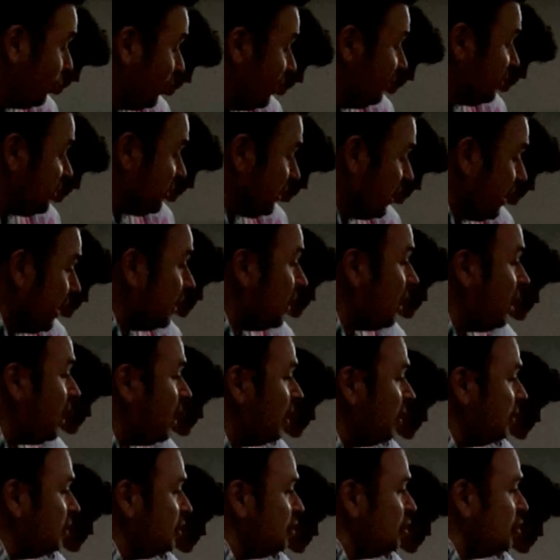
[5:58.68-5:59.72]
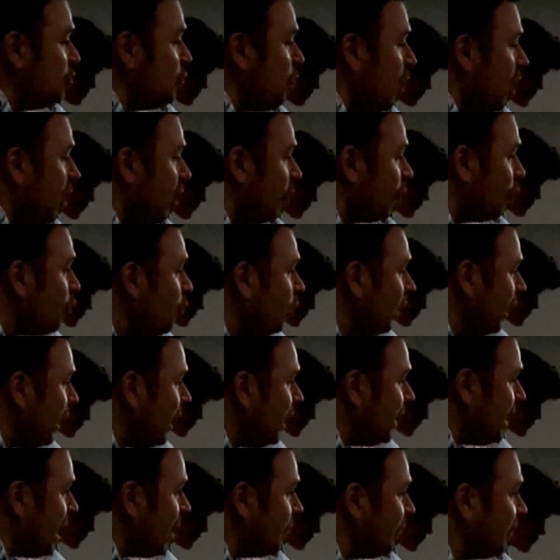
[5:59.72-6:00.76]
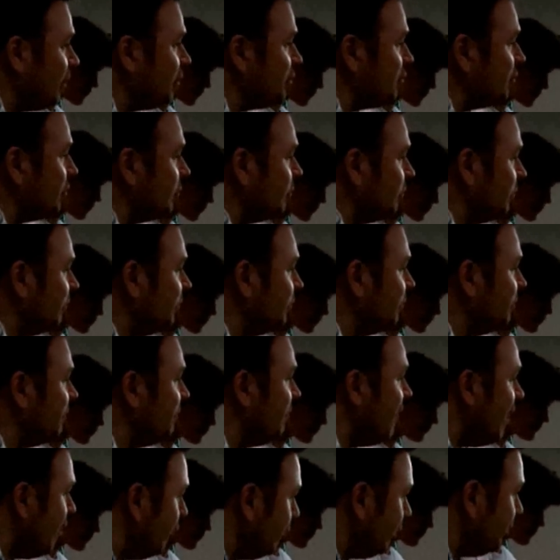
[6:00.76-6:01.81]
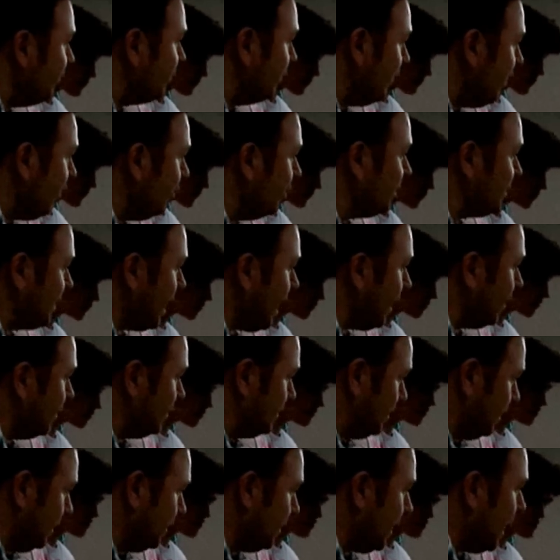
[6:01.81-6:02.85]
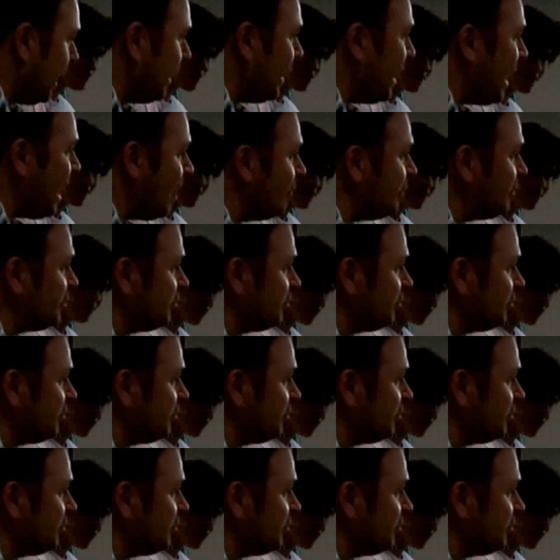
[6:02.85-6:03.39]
that we've seen, you are all here now because you're very, very talented, and now